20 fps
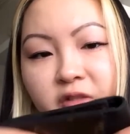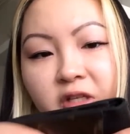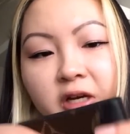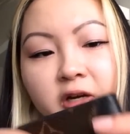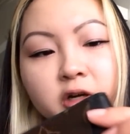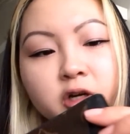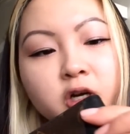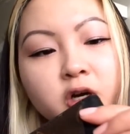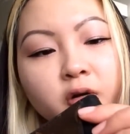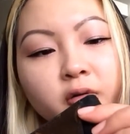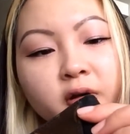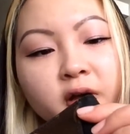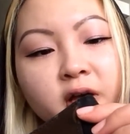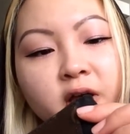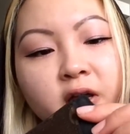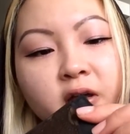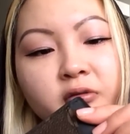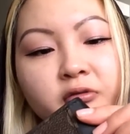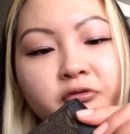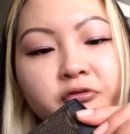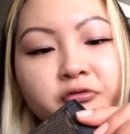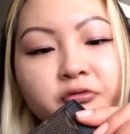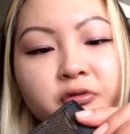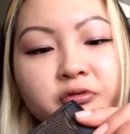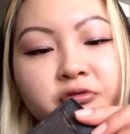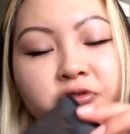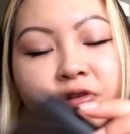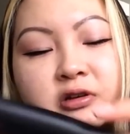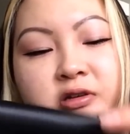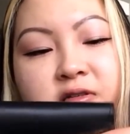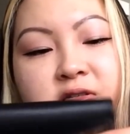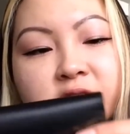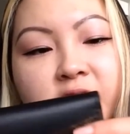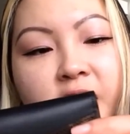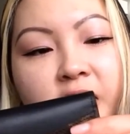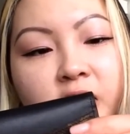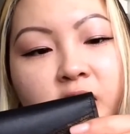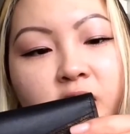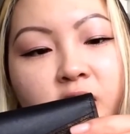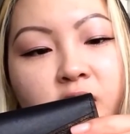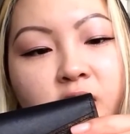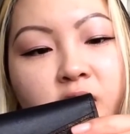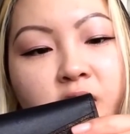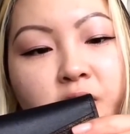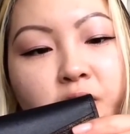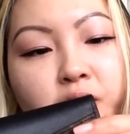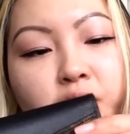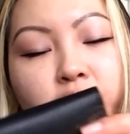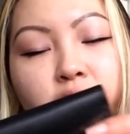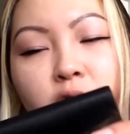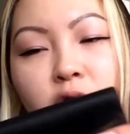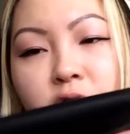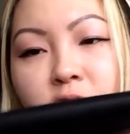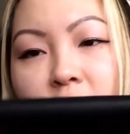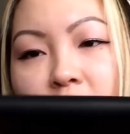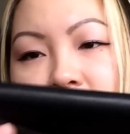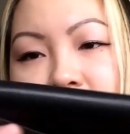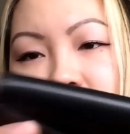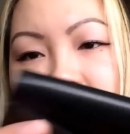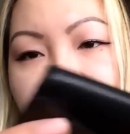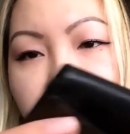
I don't know, it, it, it feels like it will not